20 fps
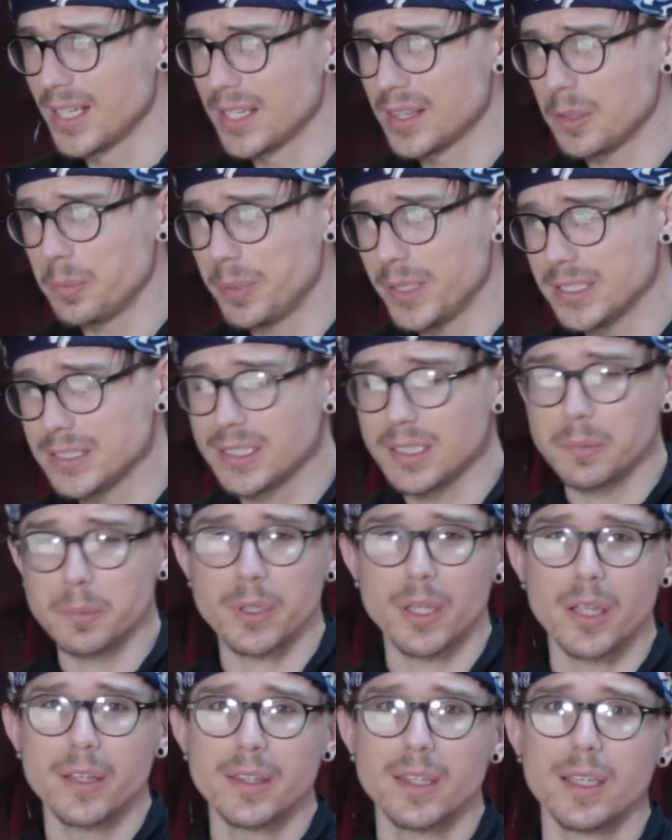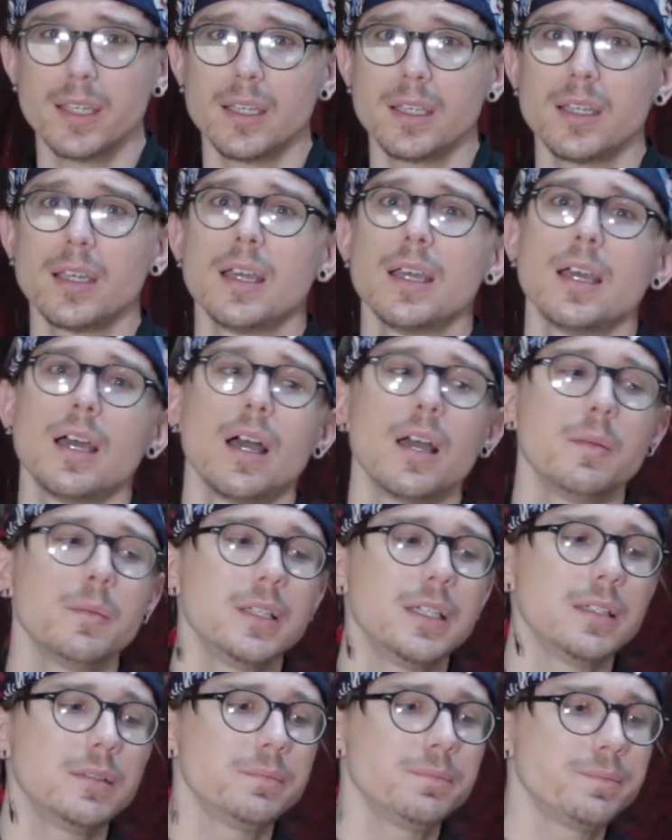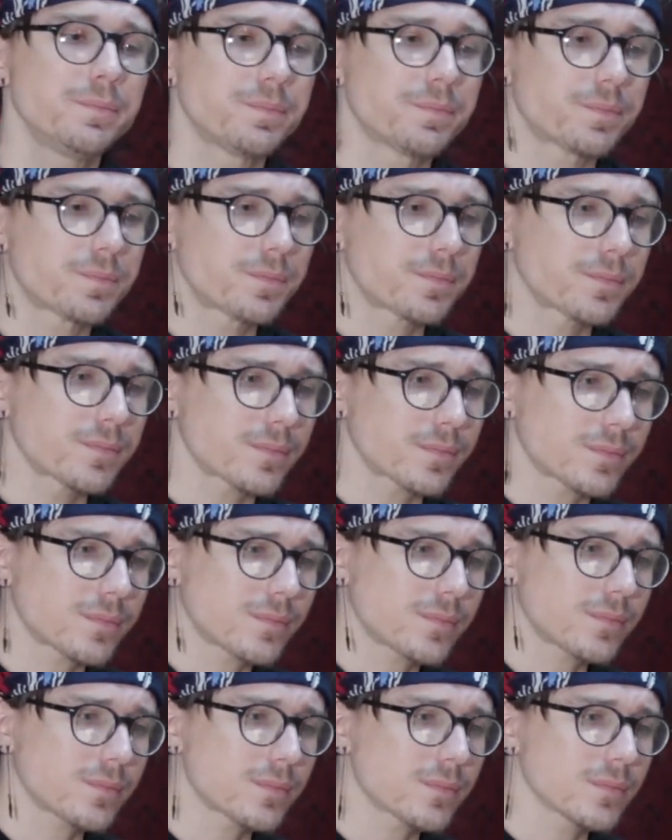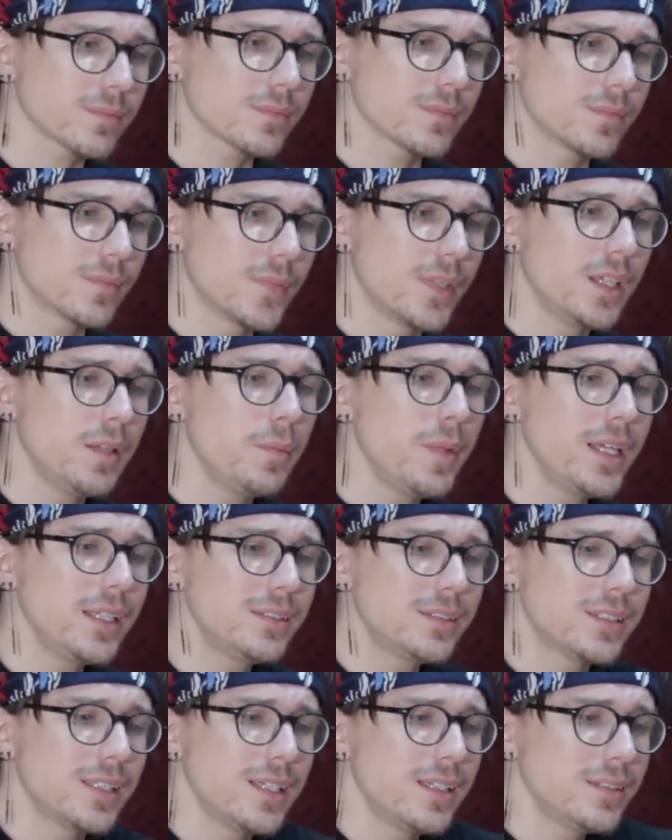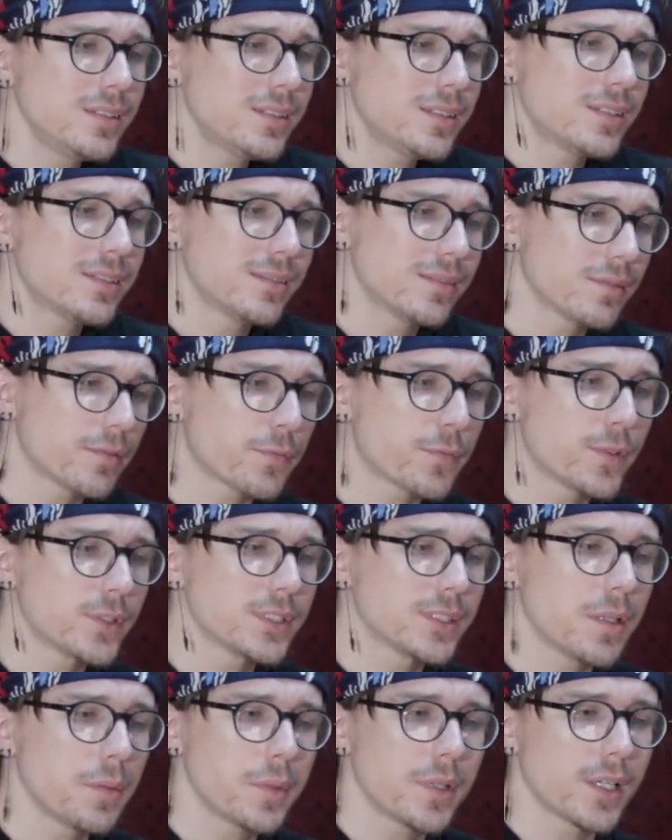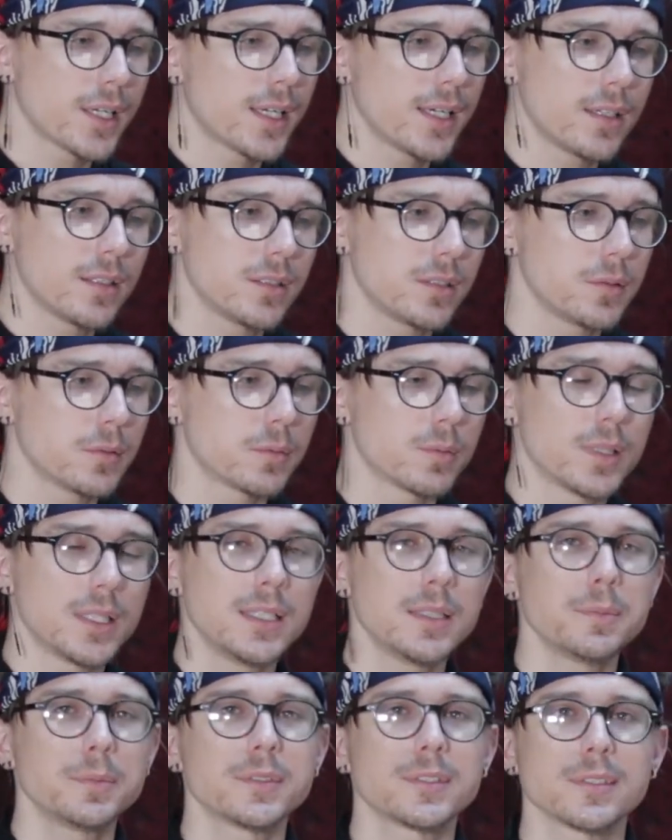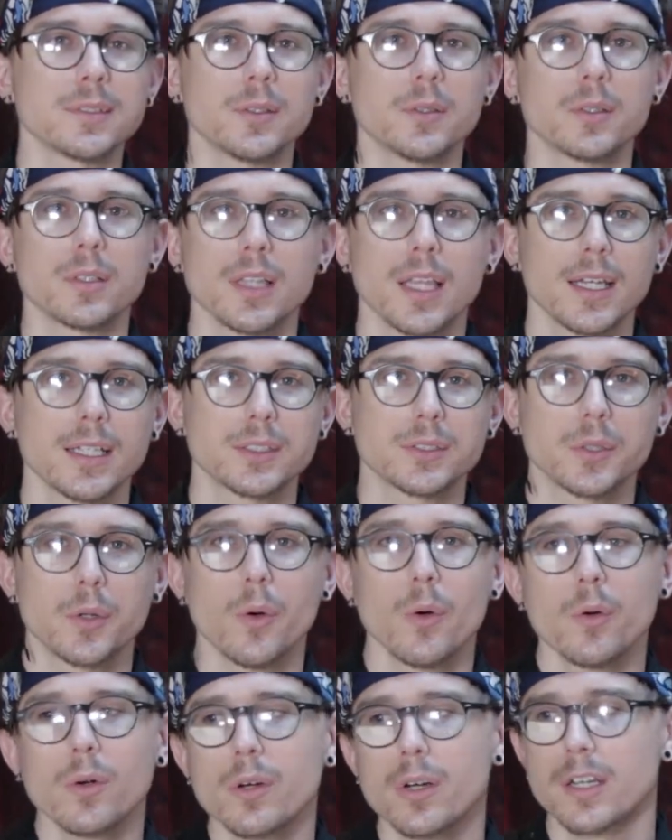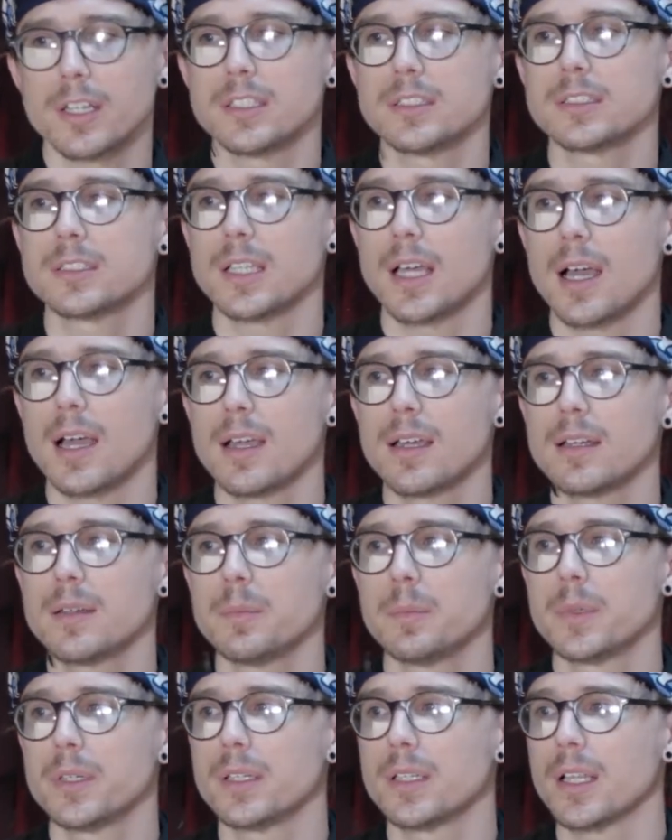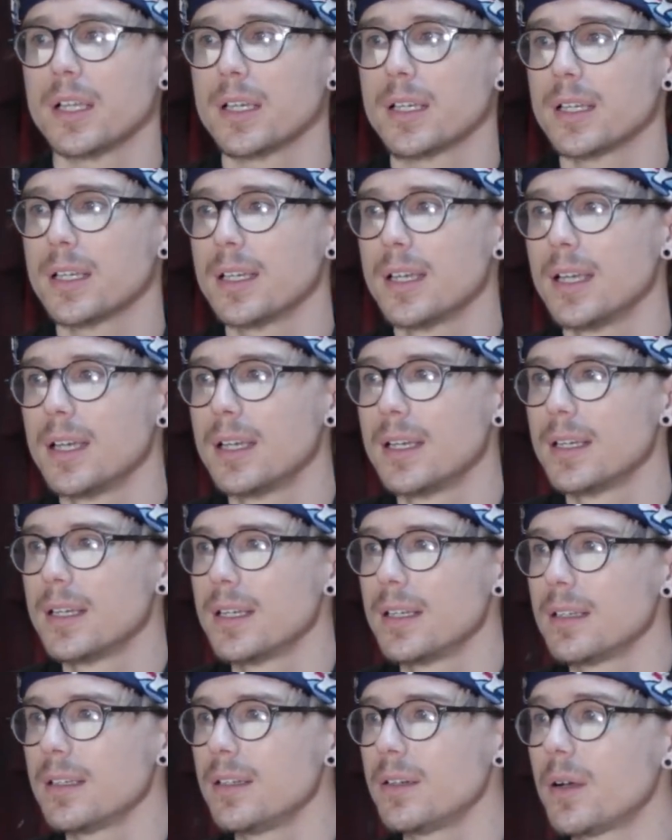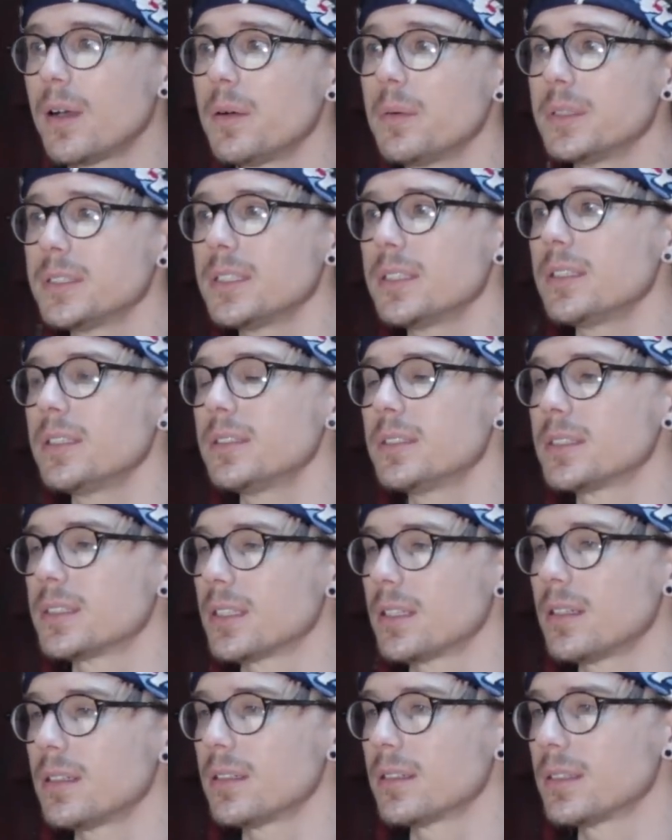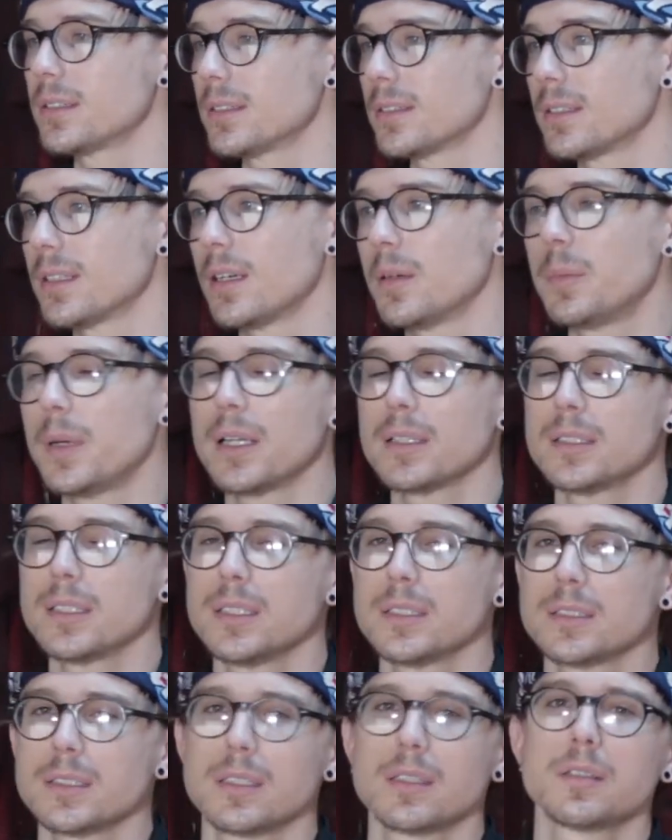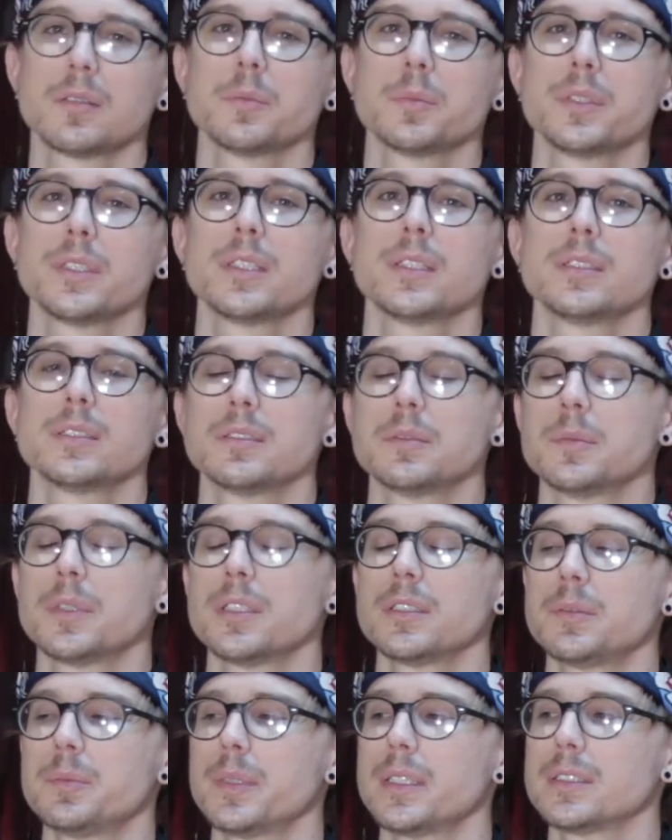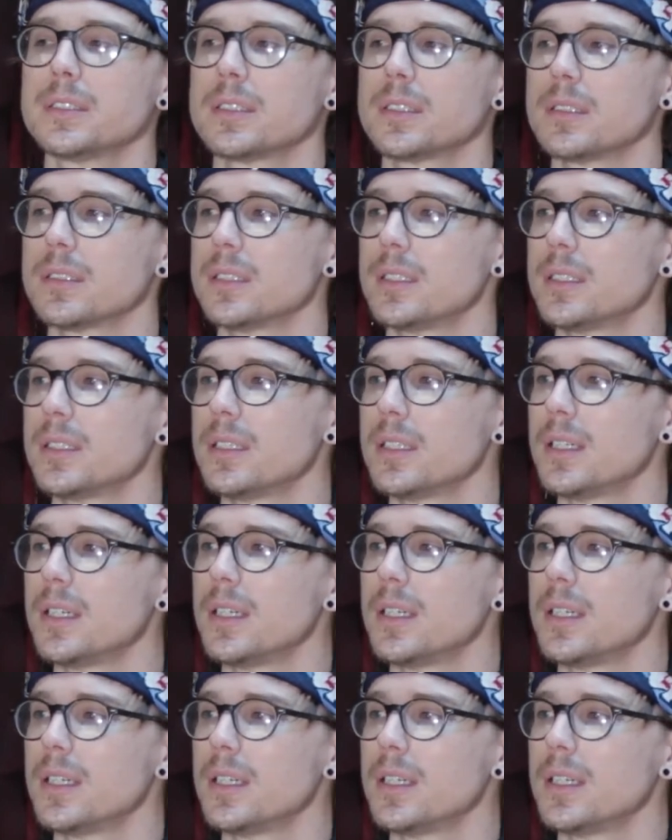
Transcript: The pissing blood thing, I mean, it made sense for something to get a little ripped or like torn inside, but like, you know, I wasn't concerned about the internal bleeding too much, basically.